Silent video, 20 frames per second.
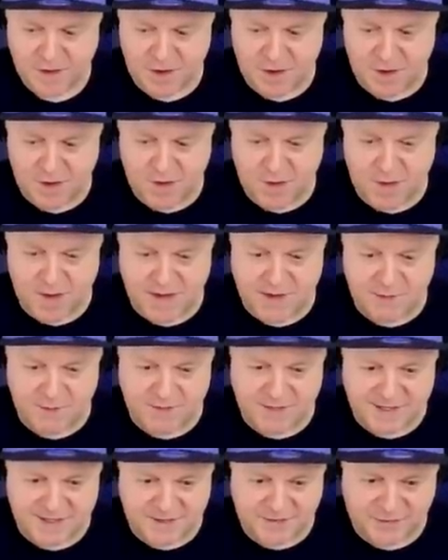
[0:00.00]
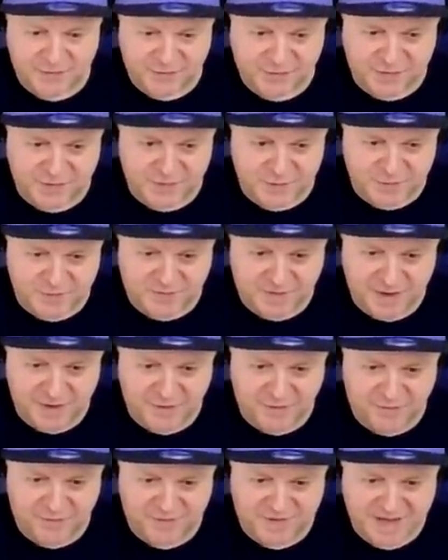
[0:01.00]
Oh, I only got a slither of
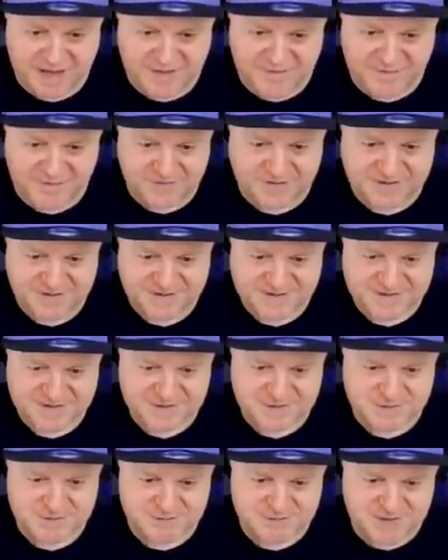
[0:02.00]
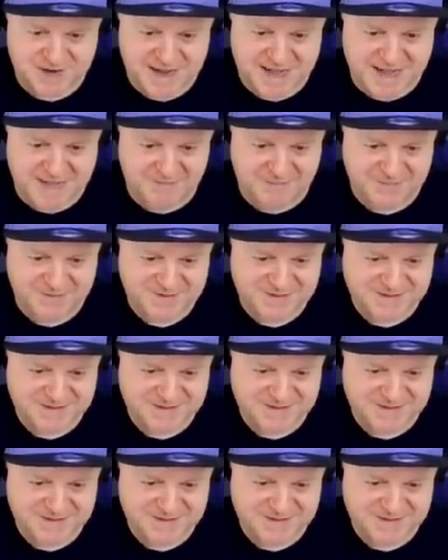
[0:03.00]
health left. Crap.